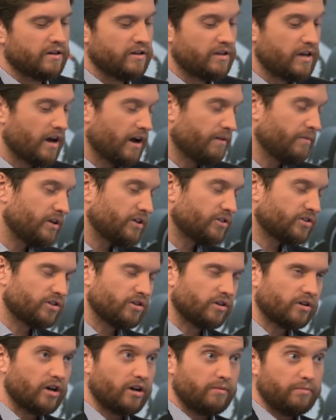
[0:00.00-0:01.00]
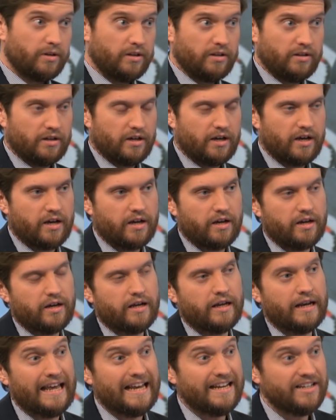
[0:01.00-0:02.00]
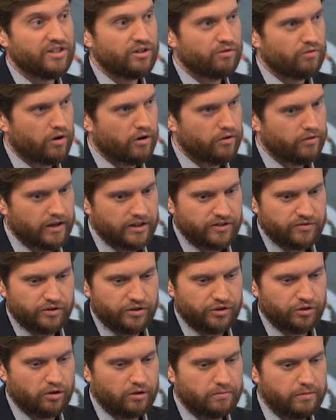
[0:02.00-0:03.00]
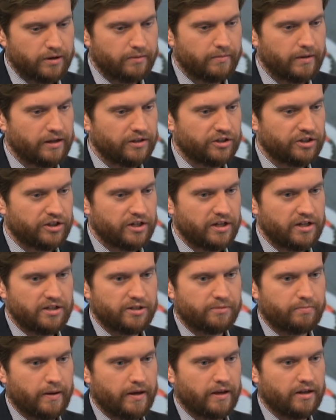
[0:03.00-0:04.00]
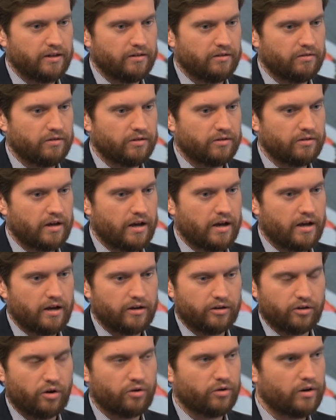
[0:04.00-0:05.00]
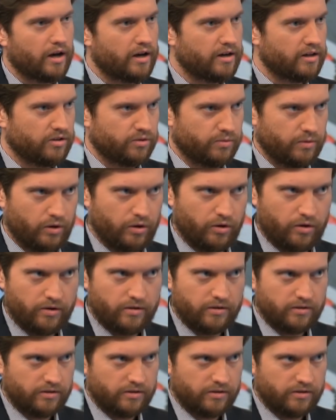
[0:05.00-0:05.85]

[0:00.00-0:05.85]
Yeah, I mean, it's not going to be uh, an easy road, that's for sure. But, I mean, she's been uh, go-karting, as we heard,